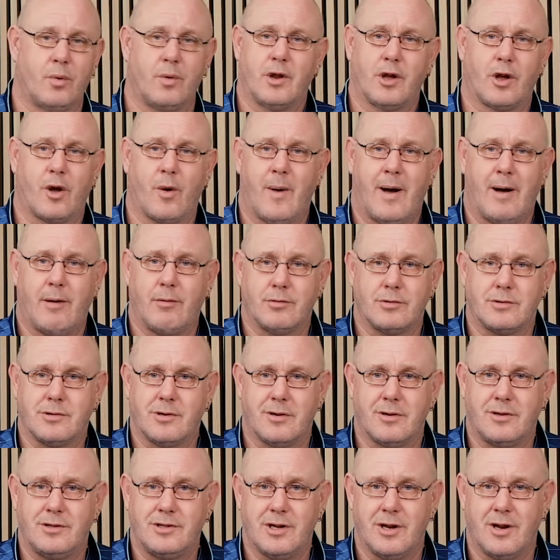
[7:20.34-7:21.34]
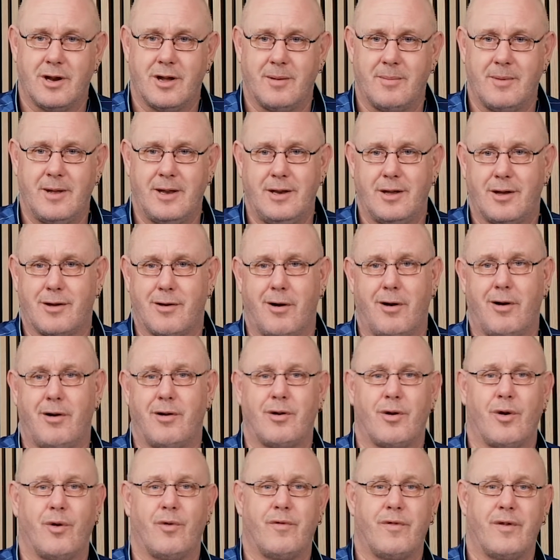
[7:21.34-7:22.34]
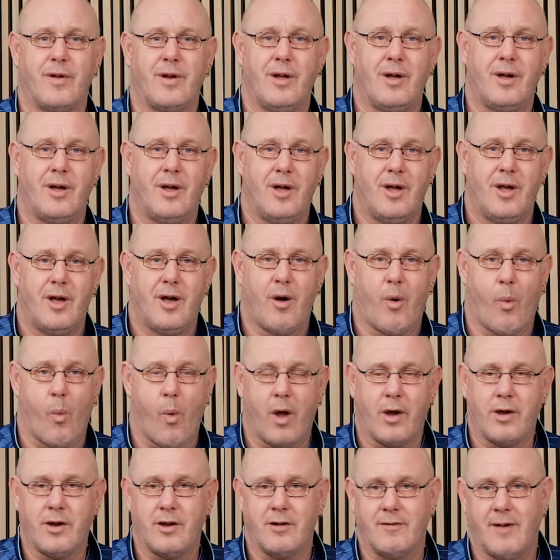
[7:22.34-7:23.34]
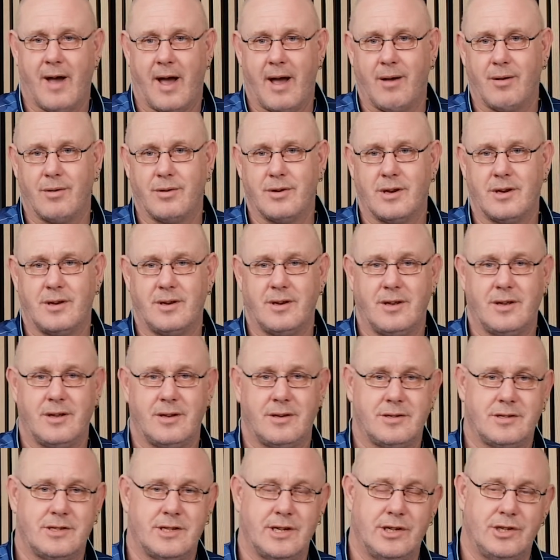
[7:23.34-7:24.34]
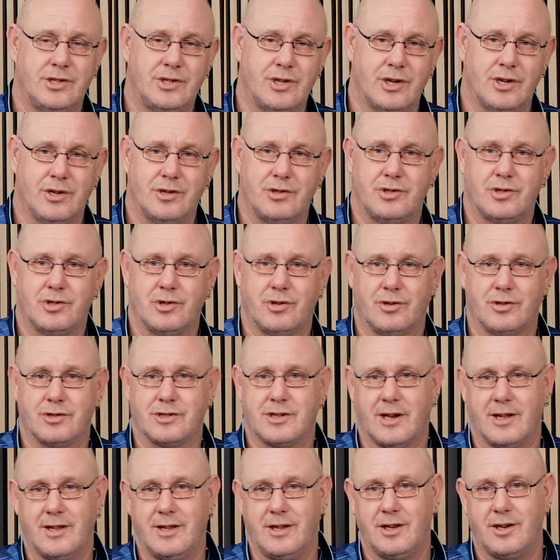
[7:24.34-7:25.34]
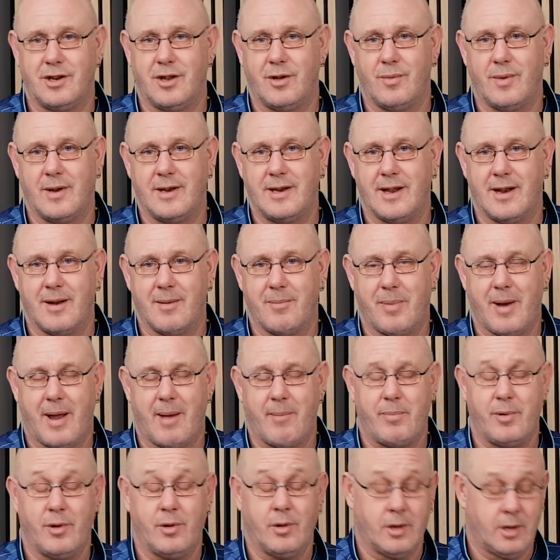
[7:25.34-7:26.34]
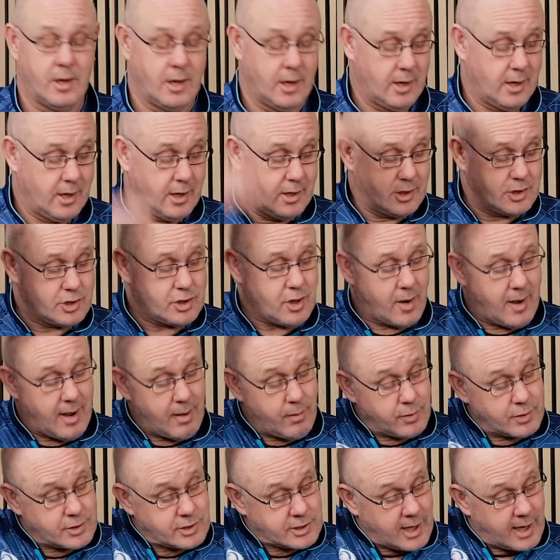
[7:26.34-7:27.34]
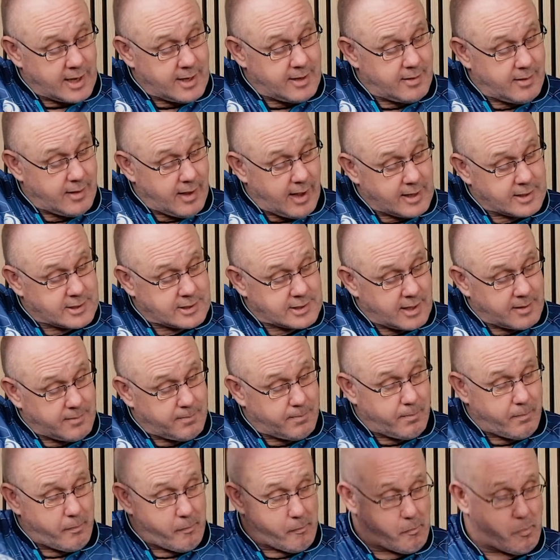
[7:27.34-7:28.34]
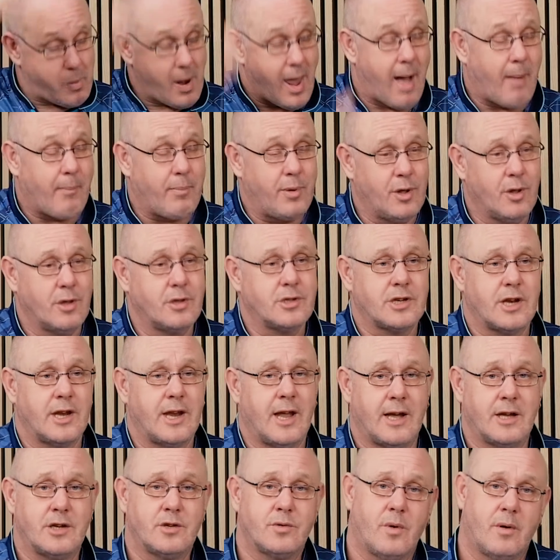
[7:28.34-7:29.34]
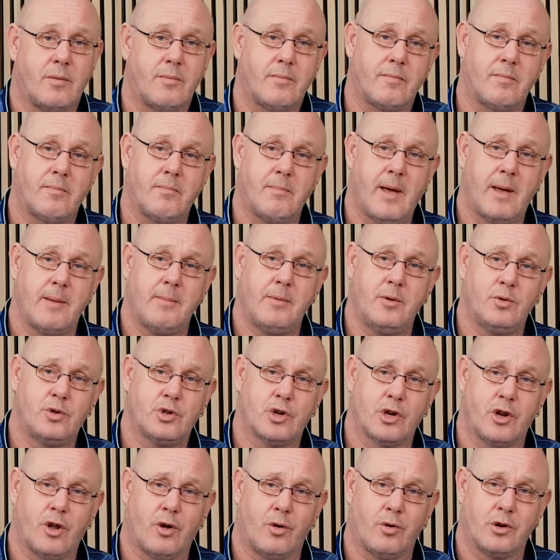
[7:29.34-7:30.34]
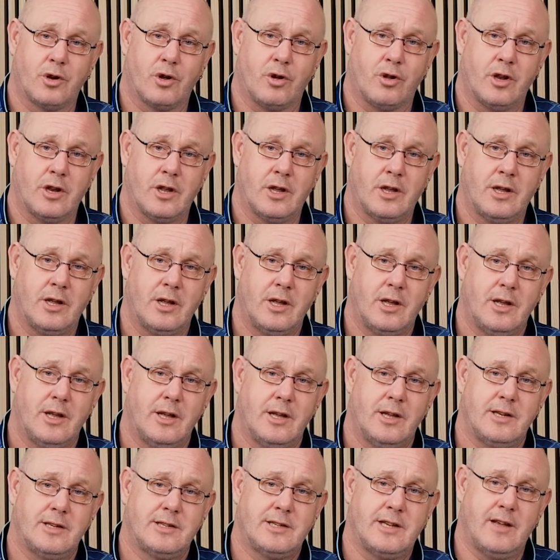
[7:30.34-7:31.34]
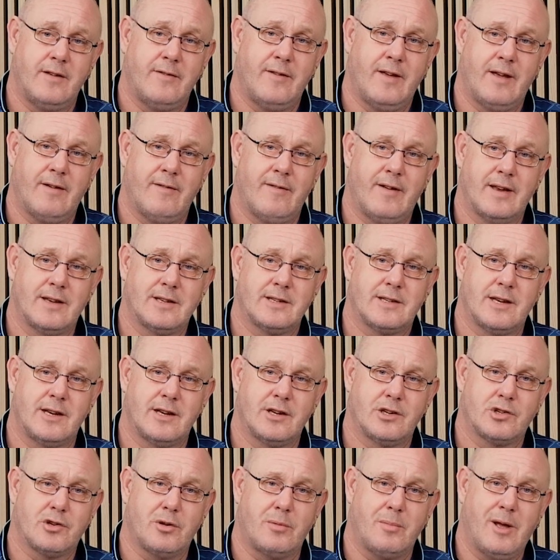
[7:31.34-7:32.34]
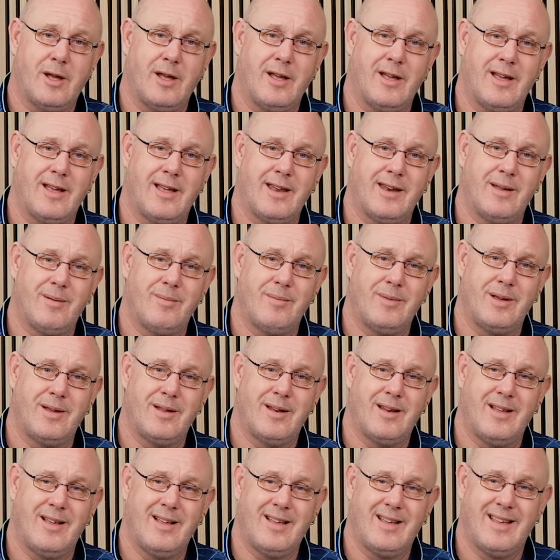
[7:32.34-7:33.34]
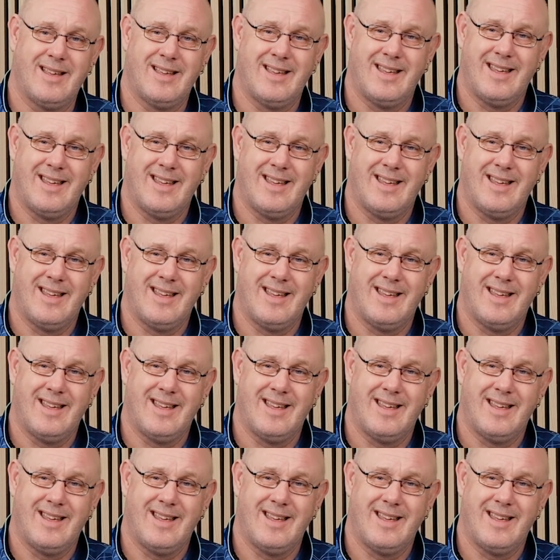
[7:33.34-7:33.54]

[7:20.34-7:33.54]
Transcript: want to go out. Do you know what I mean? You can't go for a wander around in your t-shirt and shorts like you do when you're at Blackpool. So I'd say Blackpool's a nice one. Maybe we should hold all the TV events in the summer, and then it'll